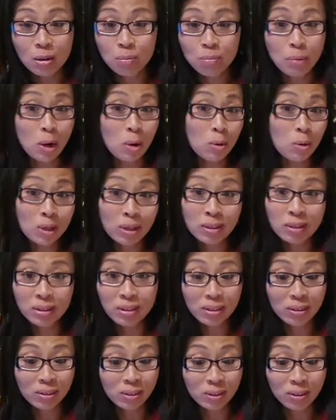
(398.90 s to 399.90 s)

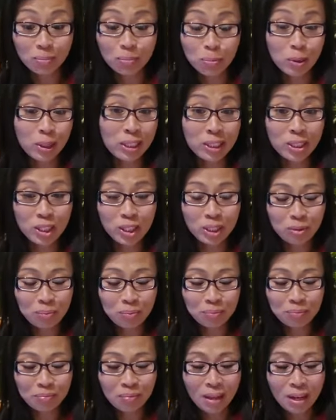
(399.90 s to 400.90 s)
poker or bridge.
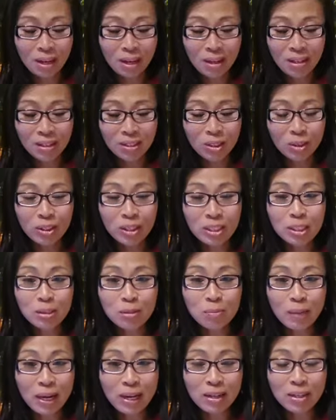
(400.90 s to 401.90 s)
So this is
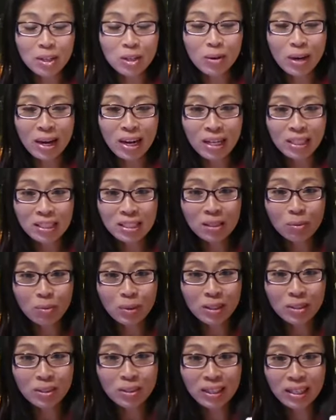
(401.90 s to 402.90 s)
my new Alice in
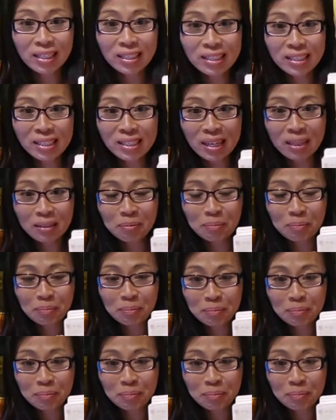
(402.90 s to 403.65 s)
Wonderland set.